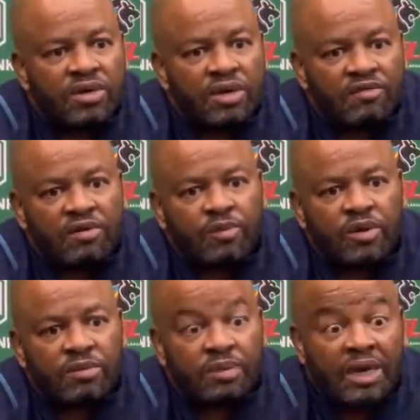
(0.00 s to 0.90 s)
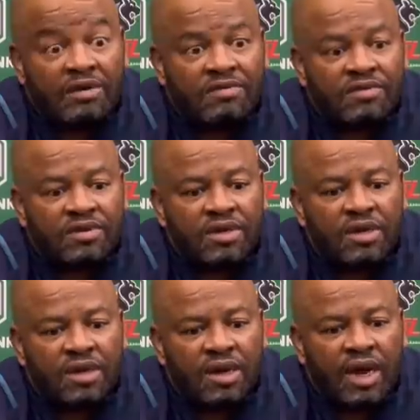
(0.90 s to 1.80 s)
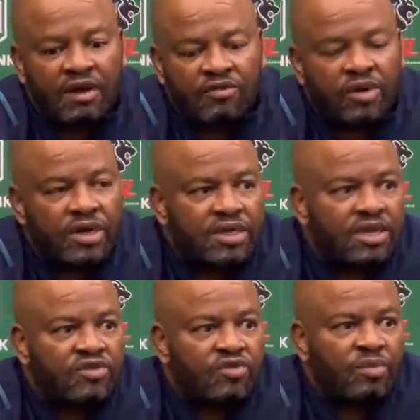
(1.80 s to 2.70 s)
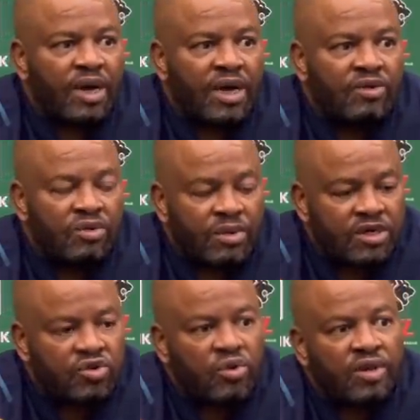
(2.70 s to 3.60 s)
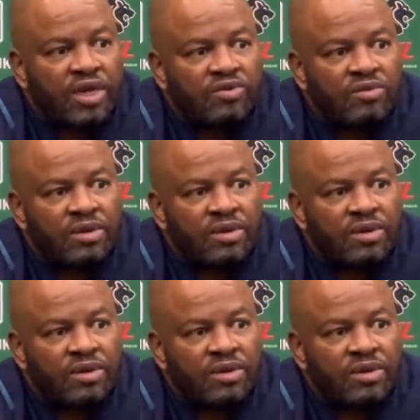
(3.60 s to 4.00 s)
Everybody believes I've got a chance to play, and we must show that.